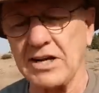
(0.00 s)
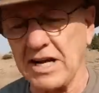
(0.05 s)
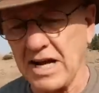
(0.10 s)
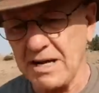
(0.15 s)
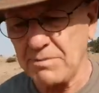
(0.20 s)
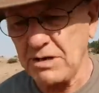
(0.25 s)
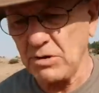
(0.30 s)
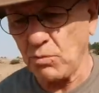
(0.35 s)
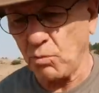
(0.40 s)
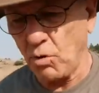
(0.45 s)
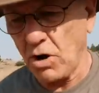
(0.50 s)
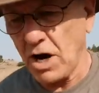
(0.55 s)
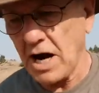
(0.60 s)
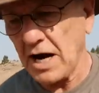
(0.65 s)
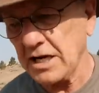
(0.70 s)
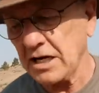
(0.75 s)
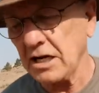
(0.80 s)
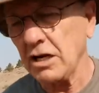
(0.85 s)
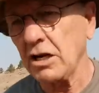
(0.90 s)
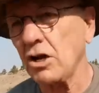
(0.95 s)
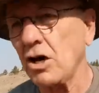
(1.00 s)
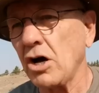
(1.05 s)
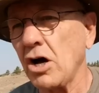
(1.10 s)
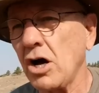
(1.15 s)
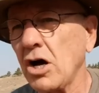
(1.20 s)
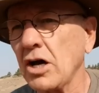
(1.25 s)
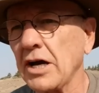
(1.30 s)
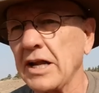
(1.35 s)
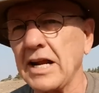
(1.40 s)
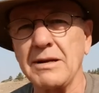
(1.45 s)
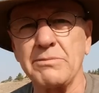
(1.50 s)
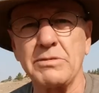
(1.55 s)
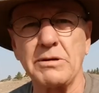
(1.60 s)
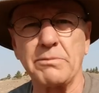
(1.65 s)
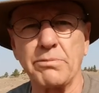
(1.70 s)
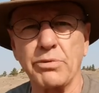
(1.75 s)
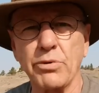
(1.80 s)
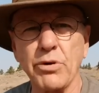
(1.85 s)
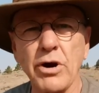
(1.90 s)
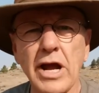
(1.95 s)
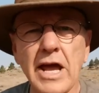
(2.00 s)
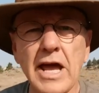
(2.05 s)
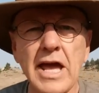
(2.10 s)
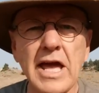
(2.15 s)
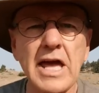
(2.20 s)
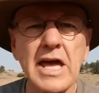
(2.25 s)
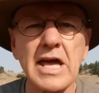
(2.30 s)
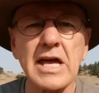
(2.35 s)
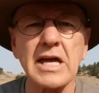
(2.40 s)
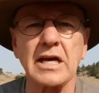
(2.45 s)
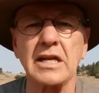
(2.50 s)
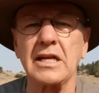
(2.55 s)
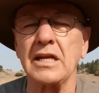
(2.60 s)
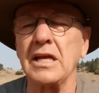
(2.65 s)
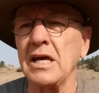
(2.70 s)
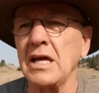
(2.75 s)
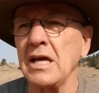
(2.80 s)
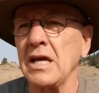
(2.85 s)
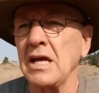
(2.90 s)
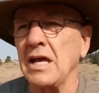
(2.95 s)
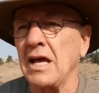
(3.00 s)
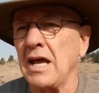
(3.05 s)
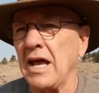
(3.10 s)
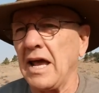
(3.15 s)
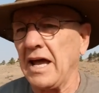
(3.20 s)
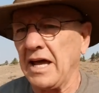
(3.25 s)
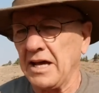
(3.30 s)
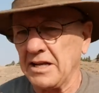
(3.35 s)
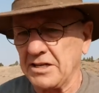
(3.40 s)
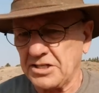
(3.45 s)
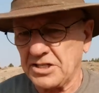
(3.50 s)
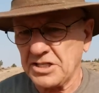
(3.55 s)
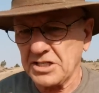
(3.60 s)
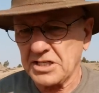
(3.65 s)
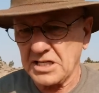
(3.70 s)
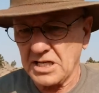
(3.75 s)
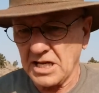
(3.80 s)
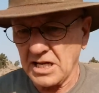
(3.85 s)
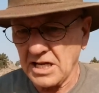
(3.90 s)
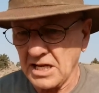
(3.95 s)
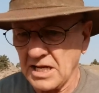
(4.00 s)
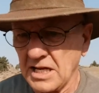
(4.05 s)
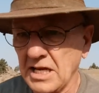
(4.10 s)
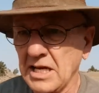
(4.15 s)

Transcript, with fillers: and I'd be walking along and I'd be praying, and just